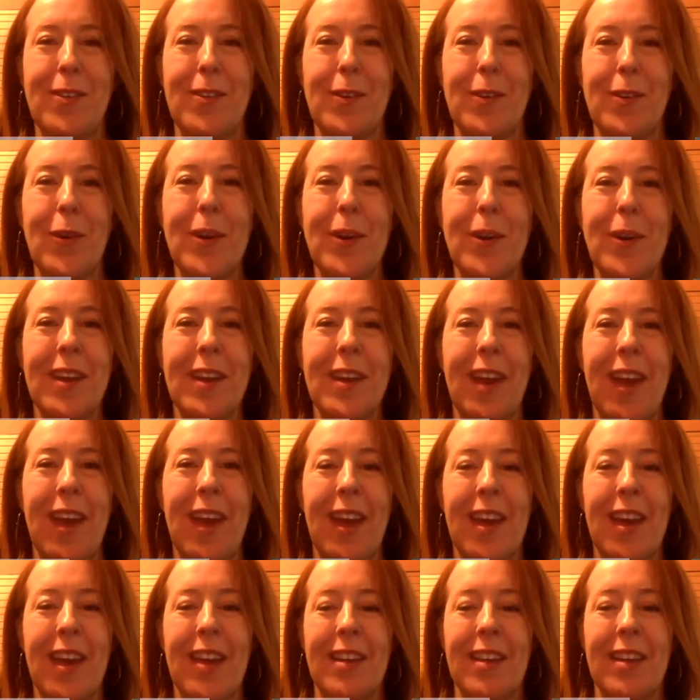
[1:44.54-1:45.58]
York,
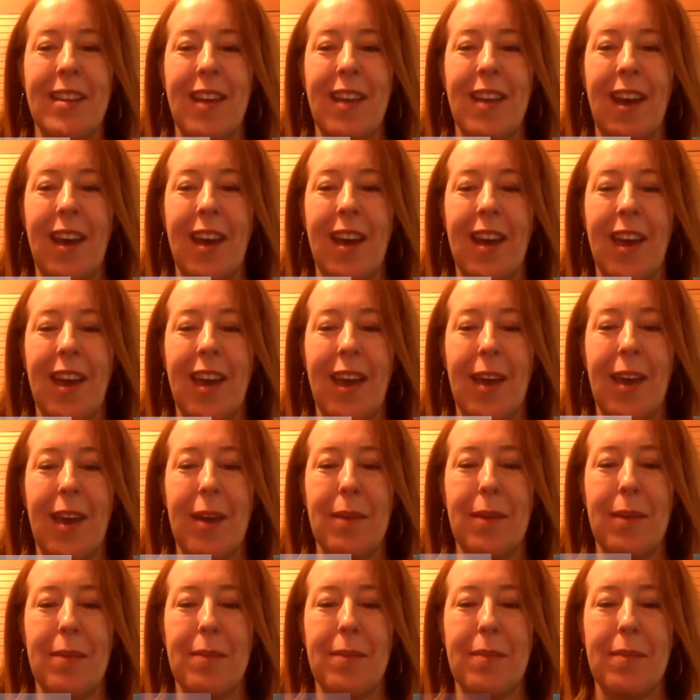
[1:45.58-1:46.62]
and I
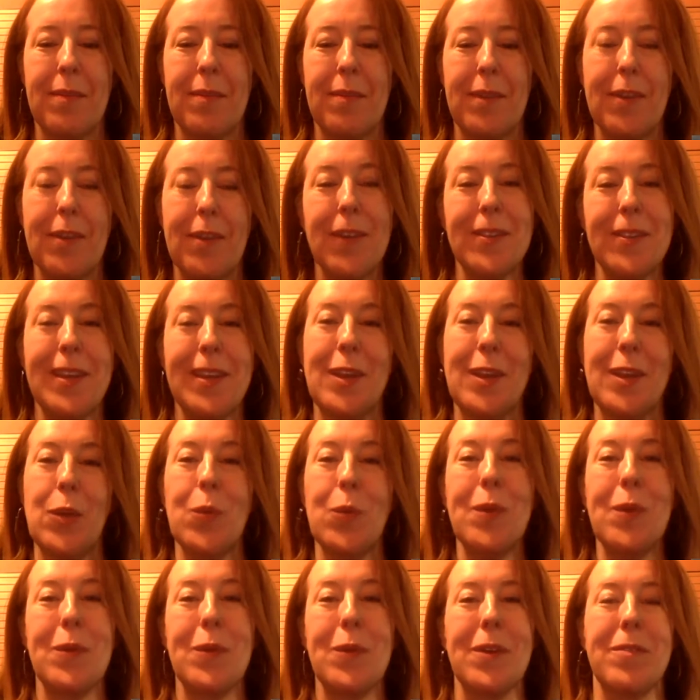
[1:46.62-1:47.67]
am currently in a
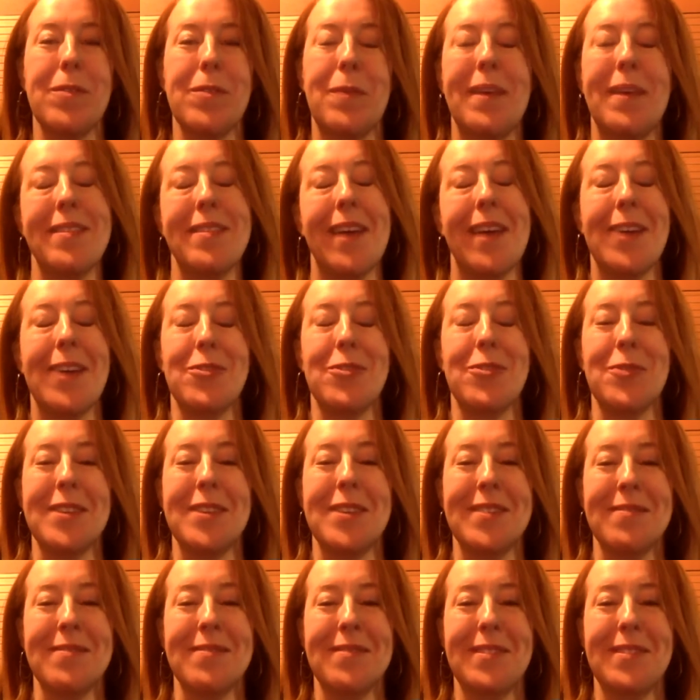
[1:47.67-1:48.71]
WeWork space, actually.